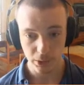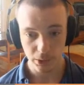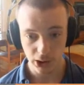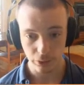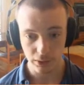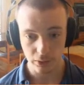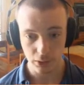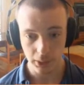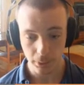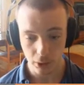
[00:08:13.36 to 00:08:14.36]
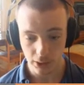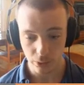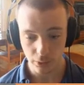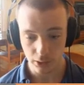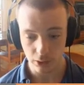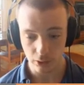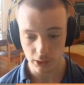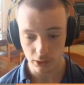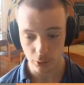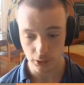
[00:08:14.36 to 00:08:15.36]
BI with visual components or
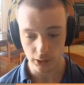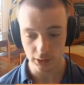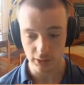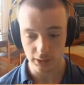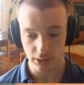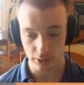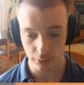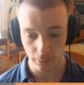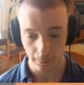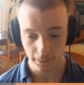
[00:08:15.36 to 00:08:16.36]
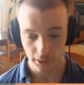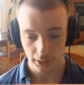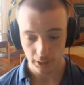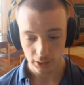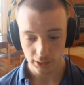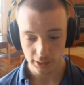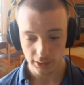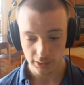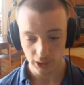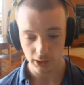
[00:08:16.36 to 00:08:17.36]
Qt Quick. So
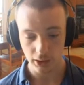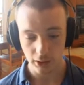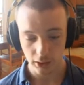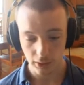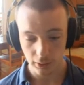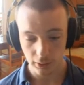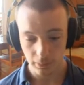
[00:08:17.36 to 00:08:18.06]
let's see, like